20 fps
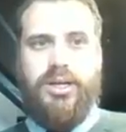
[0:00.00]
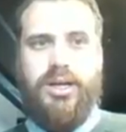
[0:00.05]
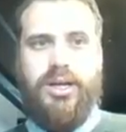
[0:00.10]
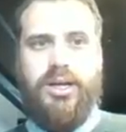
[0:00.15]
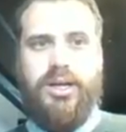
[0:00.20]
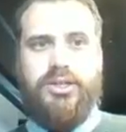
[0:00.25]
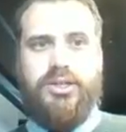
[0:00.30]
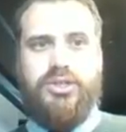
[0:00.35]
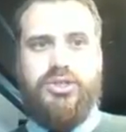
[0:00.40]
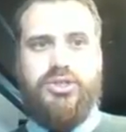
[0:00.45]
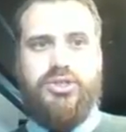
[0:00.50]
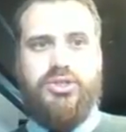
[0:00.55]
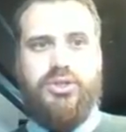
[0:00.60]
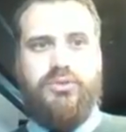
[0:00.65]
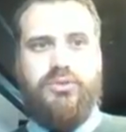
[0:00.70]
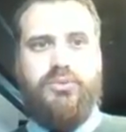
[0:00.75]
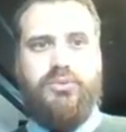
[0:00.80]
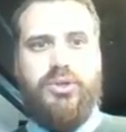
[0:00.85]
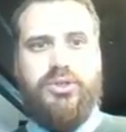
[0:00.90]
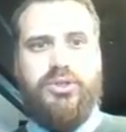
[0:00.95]
I just
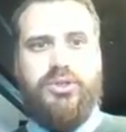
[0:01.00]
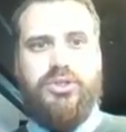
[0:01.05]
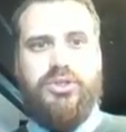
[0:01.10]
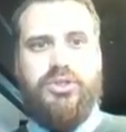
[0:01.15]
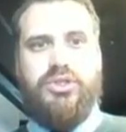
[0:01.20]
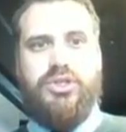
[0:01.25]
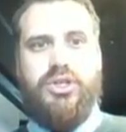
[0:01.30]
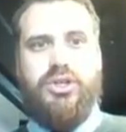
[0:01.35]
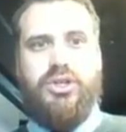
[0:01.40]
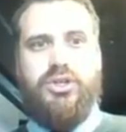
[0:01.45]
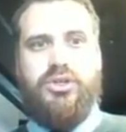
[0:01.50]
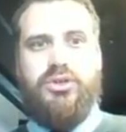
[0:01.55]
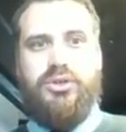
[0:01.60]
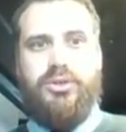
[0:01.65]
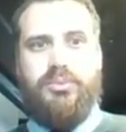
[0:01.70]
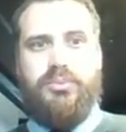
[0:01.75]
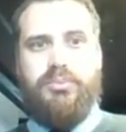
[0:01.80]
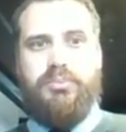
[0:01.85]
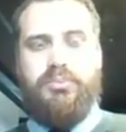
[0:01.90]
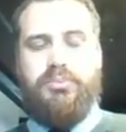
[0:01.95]
sort of wanted to show
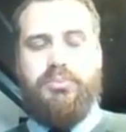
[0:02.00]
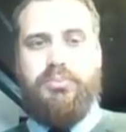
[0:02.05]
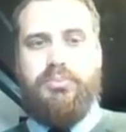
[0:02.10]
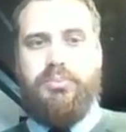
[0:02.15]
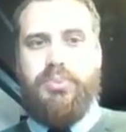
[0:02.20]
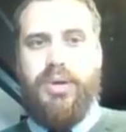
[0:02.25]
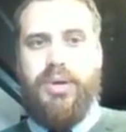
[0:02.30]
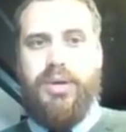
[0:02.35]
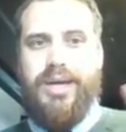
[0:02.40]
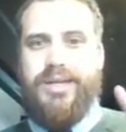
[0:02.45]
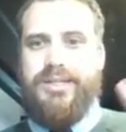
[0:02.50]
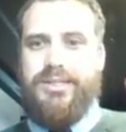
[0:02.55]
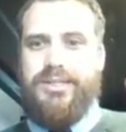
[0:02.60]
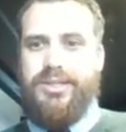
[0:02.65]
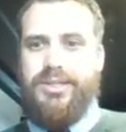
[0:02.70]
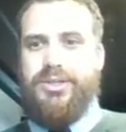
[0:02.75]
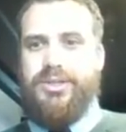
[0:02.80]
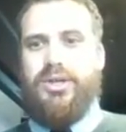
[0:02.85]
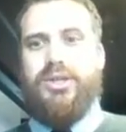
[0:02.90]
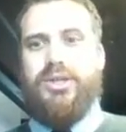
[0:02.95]
you a
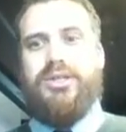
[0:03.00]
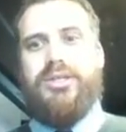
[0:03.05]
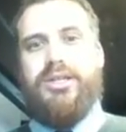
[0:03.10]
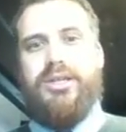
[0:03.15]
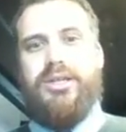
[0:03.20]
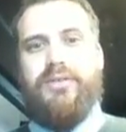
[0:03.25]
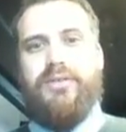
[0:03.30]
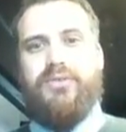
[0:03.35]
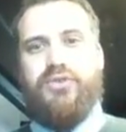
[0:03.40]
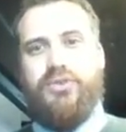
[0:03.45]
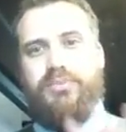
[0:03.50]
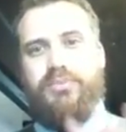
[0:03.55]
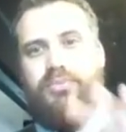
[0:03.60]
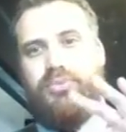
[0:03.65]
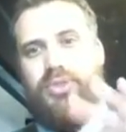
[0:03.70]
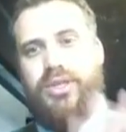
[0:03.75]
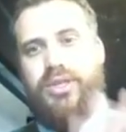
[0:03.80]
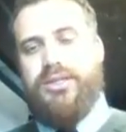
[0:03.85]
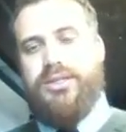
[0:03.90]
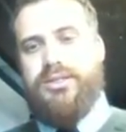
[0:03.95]
basic idea of some
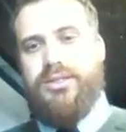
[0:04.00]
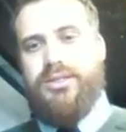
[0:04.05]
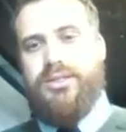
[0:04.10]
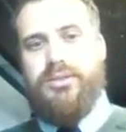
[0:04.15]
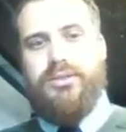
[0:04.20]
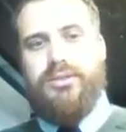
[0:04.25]
things